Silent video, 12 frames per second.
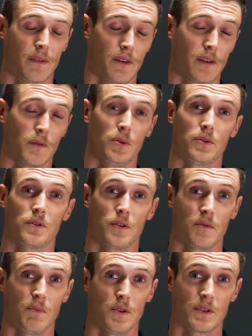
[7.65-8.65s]
if you have a
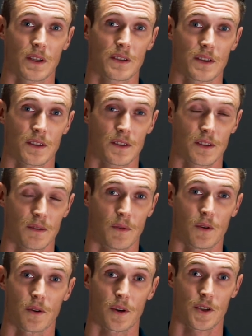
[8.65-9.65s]
Bluetooth music system
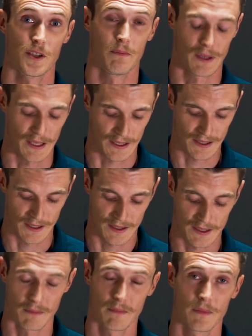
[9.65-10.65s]
or a GPS
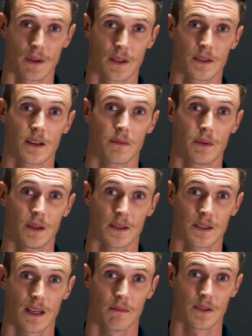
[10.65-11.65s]
system, it's going to be the
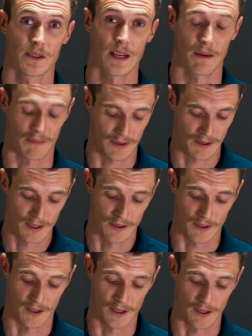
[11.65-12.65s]
same steps.
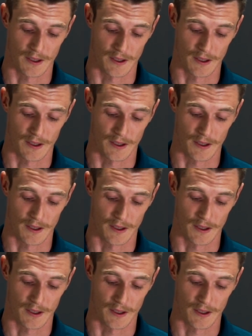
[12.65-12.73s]
So you're going to